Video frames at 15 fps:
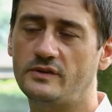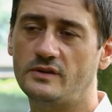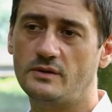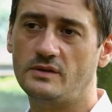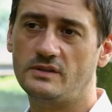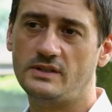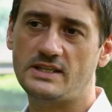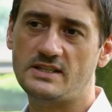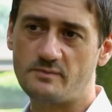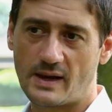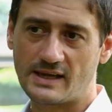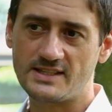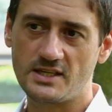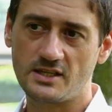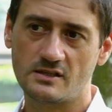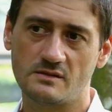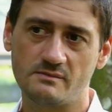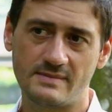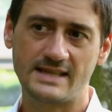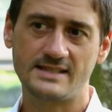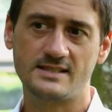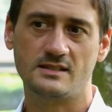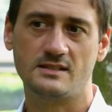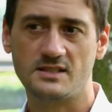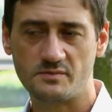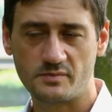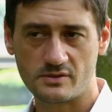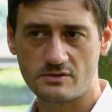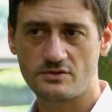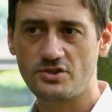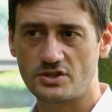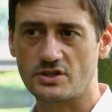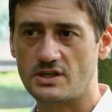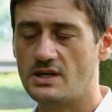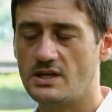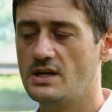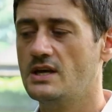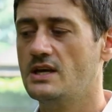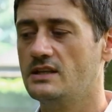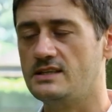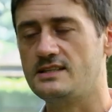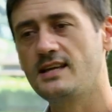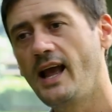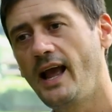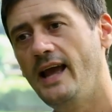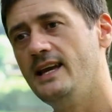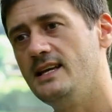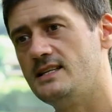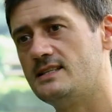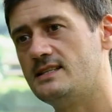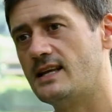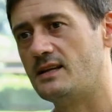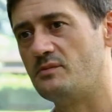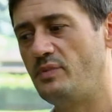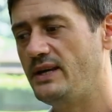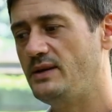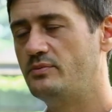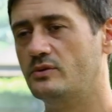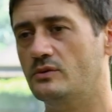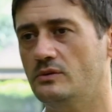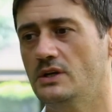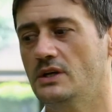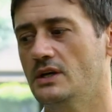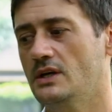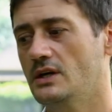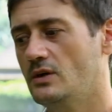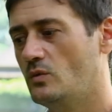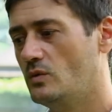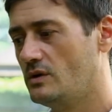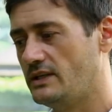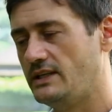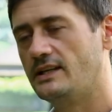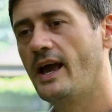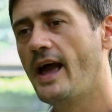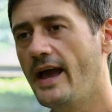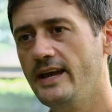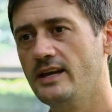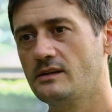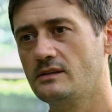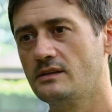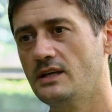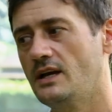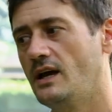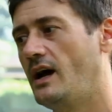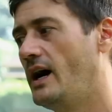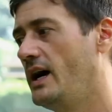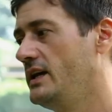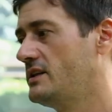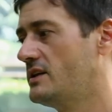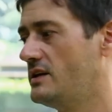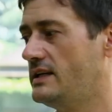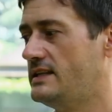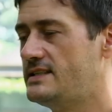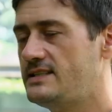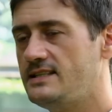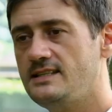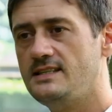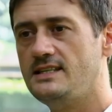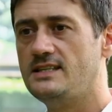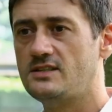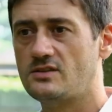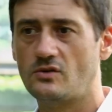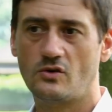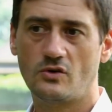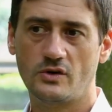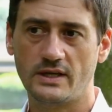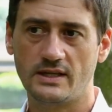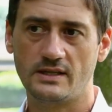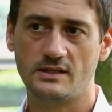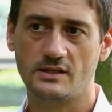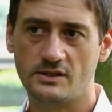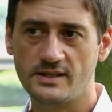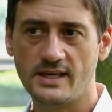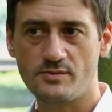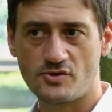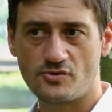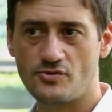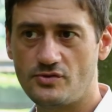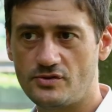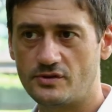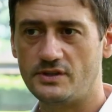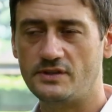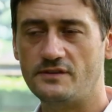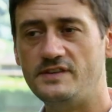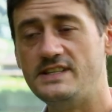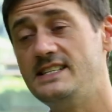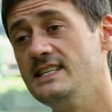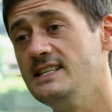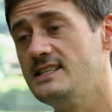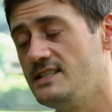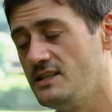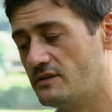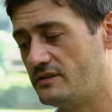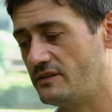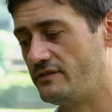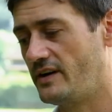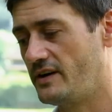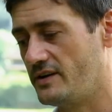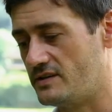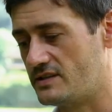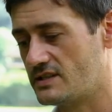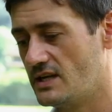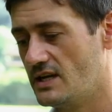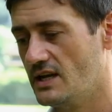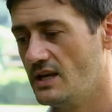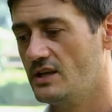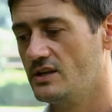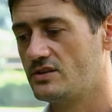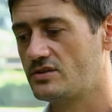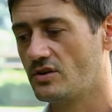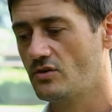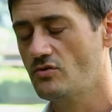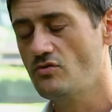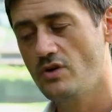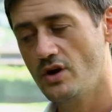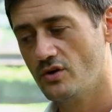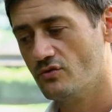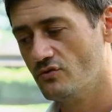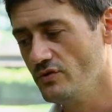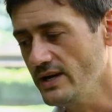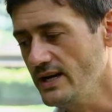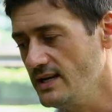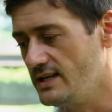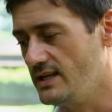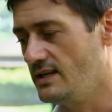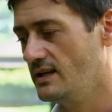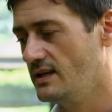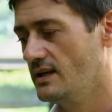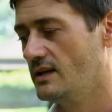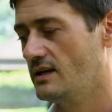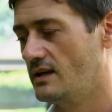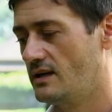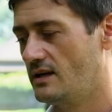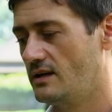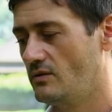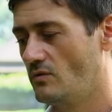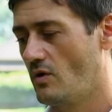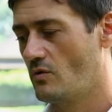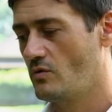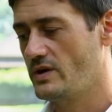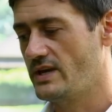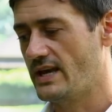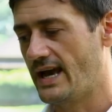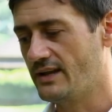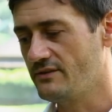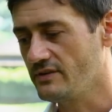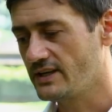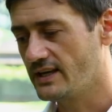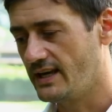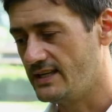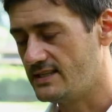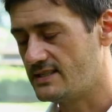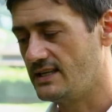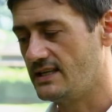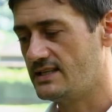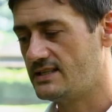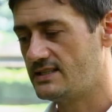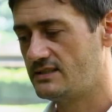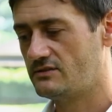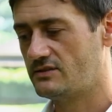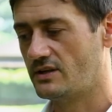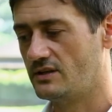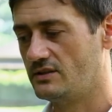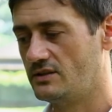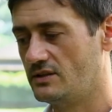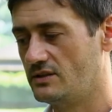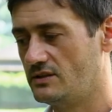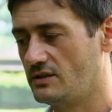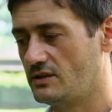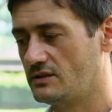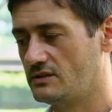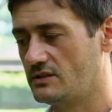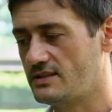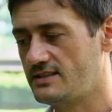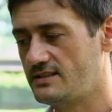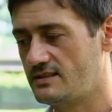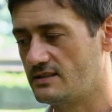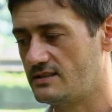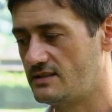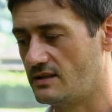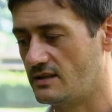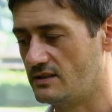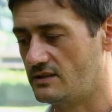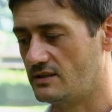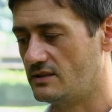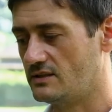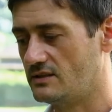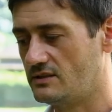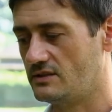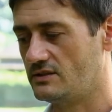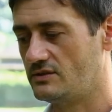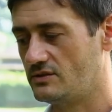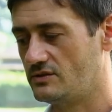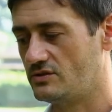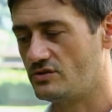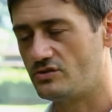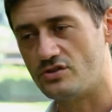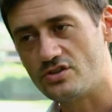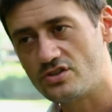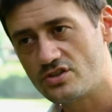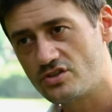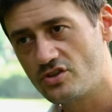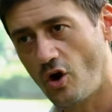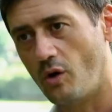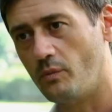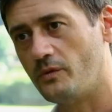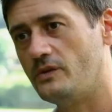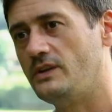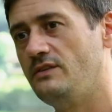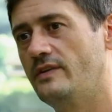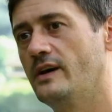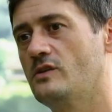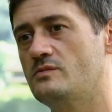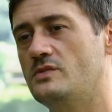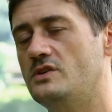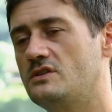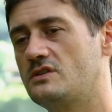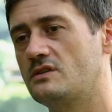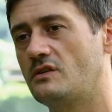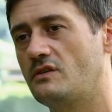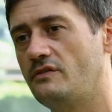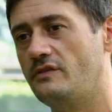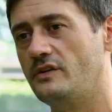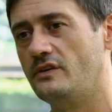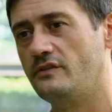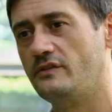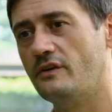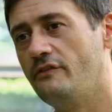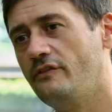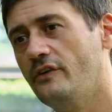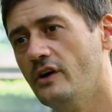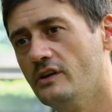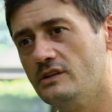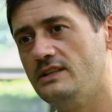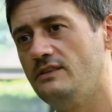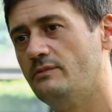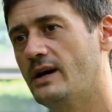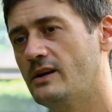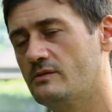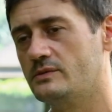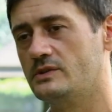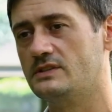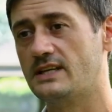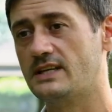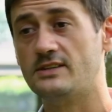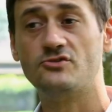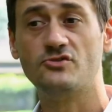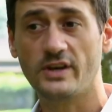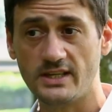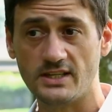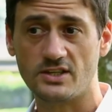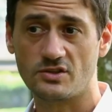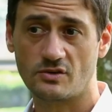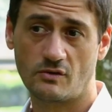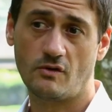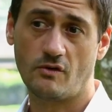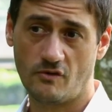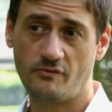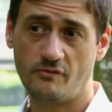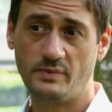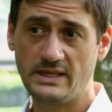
for this particulate matter this pollution this haze that people will inhale either in cities or in the neighborhood or in the vicinity of the fires so really uh, what we advocate is the, the, the, the, uh, the, the to, to stop the development of uh, the further development and drainage of, of